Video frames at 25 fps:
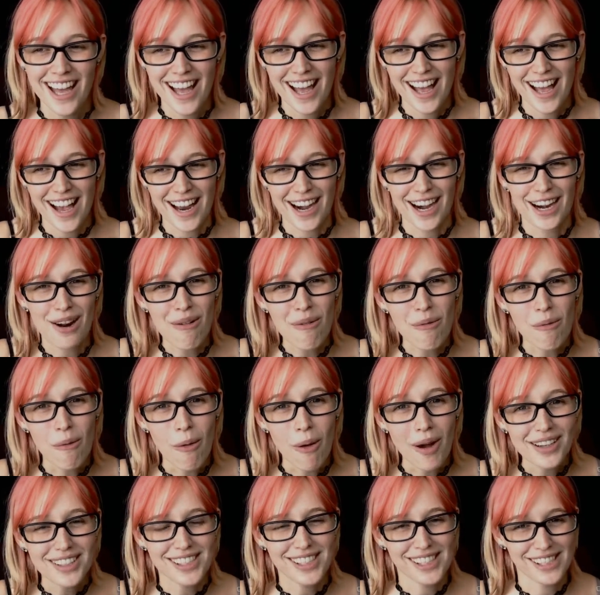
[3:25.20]
Like I don't
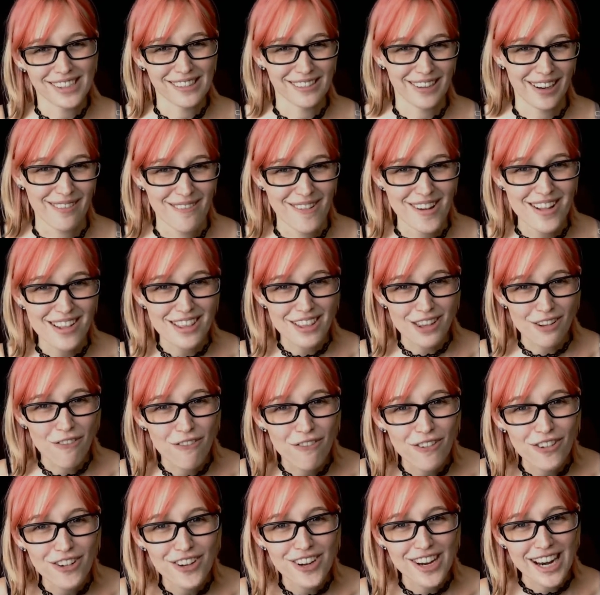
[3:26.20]
want to. I want the
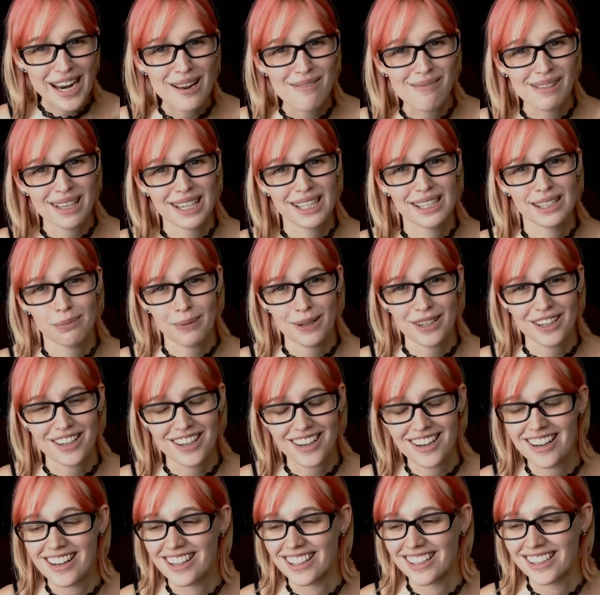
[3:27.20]
full game
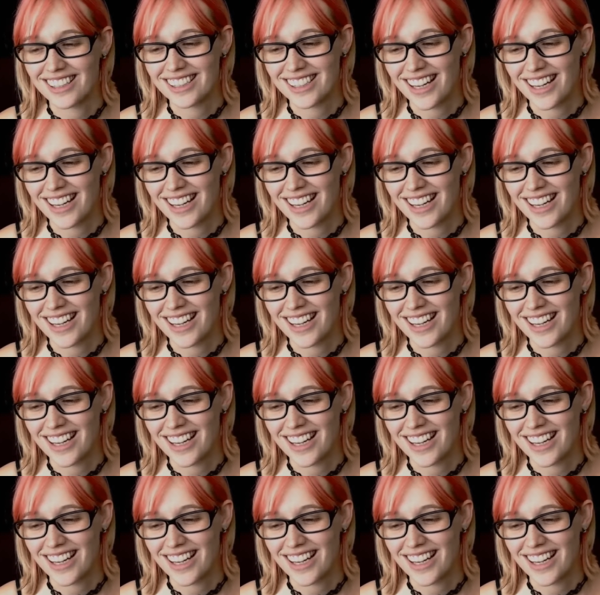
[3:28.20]
experience.